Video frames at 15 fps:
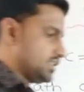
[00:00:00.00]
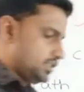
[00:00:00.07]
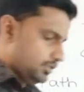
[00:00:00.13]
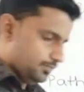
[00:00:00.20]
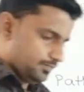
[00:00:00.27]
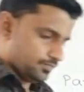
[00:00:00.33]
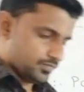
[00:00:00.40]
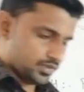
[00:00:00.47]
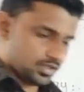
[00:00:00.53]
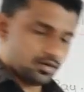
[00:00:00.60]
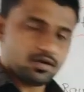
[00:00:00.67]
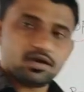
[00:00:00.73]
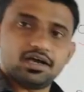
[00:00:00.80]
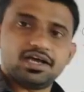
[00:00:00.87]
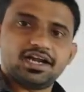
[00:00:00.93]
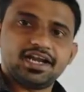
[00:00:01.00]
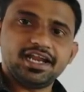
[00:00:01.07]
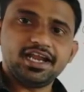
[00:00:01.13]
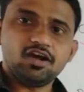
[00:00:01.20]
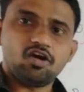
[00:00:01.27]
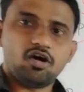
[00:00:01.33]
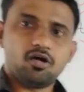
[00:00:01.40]
a
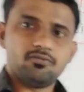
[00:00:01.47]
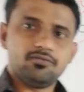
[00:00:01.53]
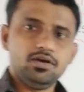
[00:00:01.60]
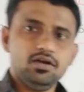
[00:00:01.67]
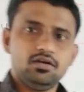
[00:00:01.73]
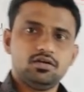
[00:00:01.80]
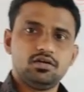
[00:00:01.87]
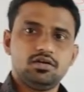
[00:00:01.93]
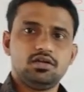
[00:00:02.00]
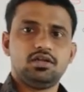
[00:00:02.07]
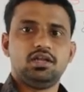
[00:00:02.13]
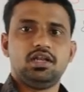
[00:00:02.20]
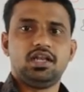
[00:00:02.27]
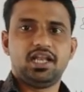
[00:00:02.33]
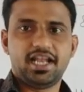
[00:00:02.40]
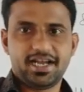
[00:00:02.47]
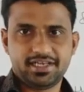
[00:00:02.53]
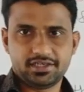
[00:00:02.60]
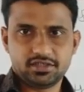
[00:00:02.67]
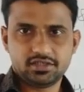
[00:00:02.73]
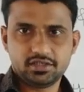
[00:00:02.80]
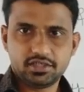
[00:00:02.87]
ray of
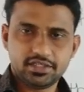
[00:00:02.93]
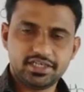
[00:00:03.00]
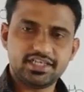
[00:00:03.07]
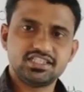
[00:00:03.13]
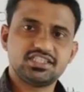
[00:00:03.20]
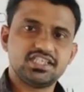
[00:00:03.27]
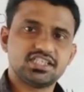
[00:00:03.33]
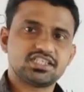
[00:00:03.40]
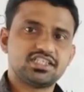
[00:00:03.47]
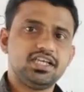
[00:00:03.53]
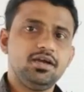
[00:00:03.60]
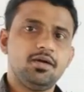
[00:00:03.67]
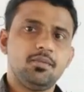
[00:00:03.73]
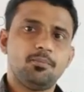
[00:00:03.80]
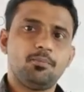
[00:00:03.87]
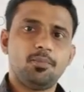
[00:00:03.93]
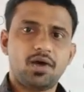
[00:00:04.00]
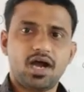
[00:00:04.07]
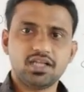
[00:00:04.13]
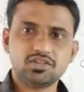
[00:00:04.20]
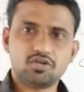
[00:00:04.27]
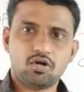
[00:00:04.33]
light. It is just a
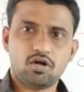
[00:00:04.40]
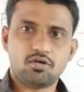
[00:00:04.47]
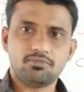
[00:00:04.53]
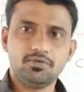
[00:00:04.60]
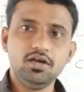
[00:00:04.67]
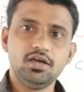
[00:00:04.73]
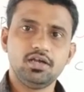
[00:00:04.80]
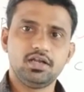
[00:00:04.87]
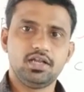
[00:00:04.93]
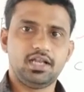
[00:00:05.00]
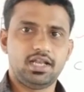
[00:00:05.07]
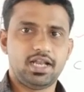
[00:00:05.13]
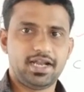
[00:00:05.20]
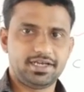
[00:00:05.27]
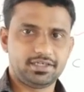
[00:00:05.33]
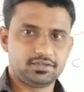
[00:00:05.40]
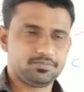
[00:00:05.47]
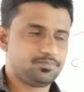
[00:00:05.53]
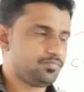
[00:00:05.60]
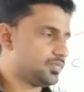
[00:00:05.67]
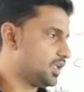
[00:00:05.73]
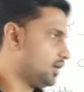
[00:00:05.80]
path of
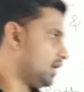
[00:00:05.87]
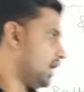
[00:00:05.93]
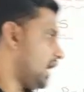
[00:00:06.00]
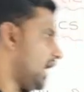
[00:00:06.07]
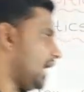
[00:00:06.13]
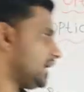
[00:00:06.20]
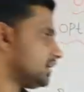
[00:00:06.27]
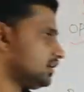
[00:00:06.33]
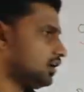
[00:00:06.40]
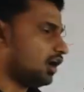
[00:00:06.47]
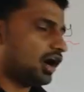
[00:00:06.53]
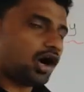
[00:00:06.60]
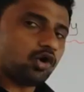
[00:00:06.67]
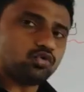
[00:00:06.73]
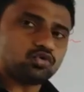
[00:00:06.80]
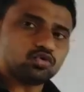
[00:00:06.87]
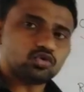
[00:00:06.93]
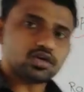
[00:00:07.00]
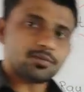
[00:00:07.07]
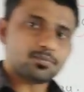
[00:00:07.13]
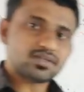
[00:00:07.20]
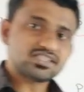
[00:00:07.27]
light. And how to
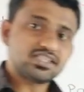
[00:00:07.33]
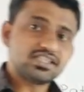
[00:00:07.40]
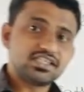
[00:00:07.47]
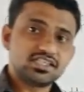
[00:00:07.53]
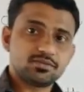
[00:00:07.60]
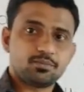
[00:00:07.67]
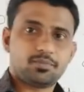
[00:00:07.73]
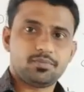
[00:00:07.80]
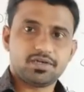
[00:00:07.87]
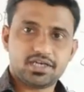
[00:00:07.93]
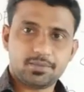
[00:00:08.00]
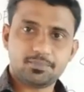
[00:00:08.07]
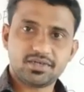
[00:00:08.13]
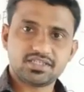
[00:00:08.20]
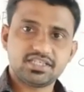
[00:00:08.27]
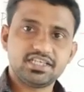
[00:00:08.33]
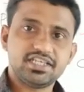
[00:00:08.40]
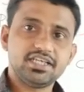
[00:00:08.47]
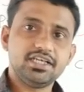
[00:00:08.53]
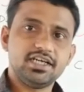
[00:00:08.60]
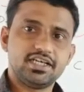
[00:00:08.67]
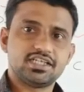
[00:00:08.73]
represent it?
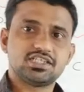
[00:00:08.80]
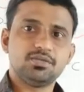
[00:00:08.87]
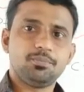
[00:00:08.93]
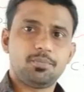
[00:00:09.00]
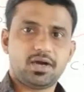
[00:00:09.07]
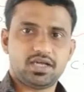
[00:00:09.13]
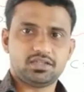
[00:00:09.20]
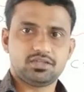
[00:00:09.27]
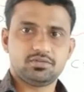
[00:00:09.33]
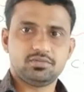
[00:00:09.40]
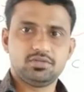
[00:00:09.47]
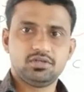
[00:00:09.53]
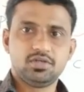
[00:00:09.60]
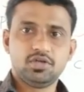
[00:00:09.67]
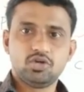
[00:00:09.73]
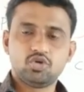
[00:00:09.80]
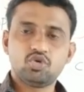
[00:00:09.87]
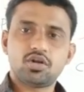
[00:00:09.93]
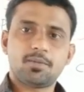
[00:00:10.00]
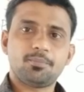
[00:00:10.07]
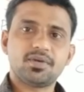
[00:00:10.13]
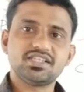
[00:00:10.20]
Representing its path. To
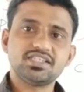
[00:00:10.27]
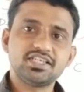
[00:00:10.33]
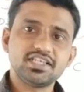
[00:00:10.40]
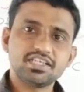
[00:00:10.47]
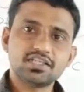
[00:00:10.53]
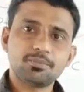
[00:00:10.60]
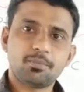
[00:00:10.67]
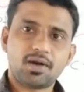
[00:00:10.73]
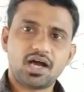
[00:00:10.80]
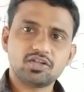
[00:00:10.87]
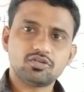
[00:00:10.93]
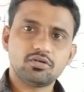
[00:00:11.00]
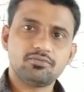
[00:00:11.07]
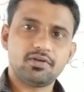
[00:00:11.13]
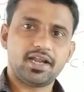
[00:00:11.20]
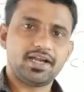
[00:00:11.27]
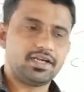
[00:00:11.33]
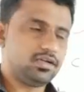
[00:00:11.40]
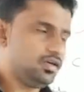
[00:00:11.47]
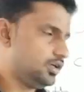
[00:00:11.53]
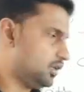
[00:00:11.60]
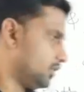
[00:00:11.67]
representing the path of
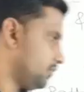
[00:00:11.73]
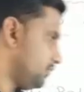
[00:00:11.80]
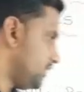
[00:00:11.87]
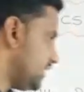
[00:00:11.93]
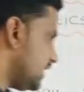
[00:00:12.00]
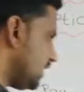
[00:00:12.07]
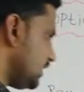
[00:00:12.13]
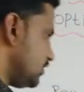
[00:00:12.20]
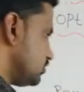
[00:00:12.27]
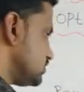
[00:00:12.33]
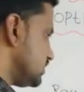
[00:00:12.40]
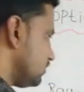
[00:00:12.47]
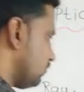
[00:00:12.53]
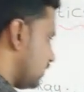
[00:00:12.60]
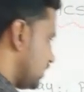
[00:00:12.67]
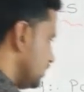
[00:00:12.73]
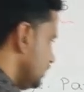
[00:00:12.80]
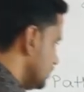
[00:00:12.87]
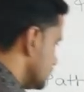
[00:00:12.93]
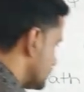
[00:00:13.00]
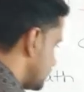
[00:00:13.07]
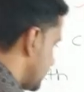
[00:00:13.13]
light, we are using
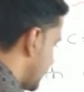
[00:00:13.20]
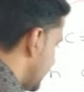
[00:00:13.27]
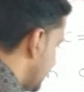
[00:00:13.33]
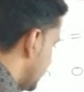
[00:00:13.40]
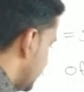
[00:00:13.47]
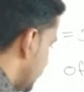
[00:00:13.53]
one straight